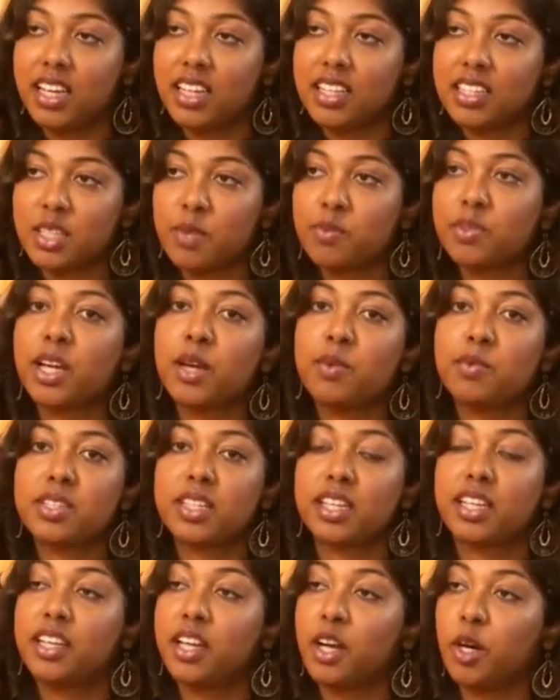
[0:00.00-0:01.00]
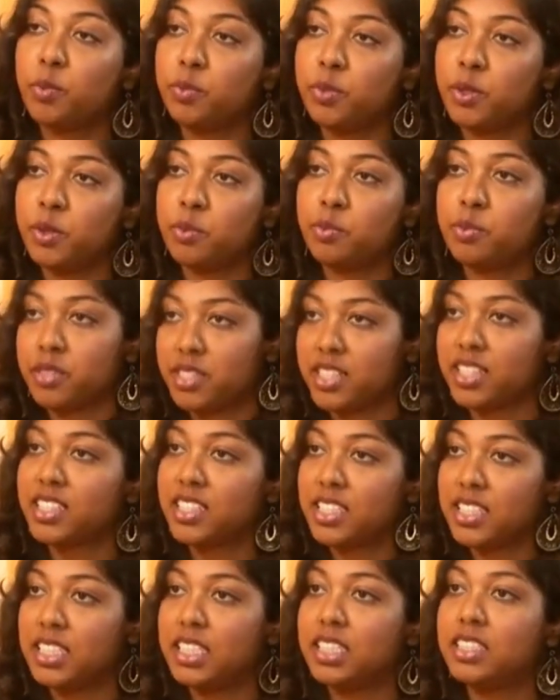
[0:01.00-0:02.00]
Sometimes it can help you predict
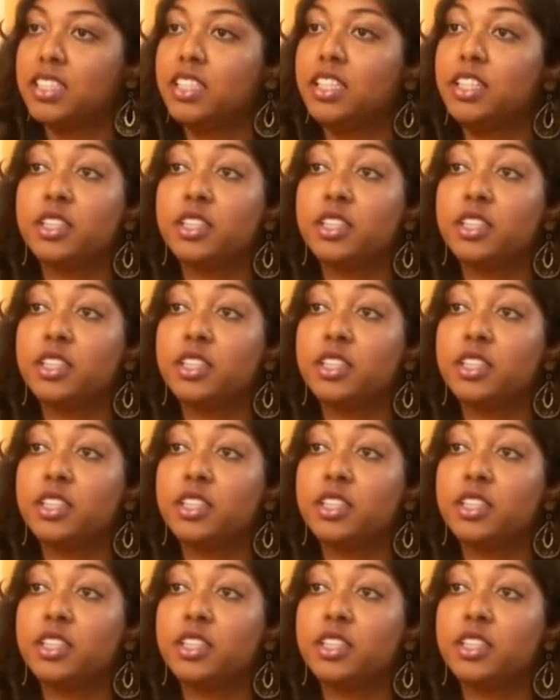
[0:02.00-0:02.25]
disease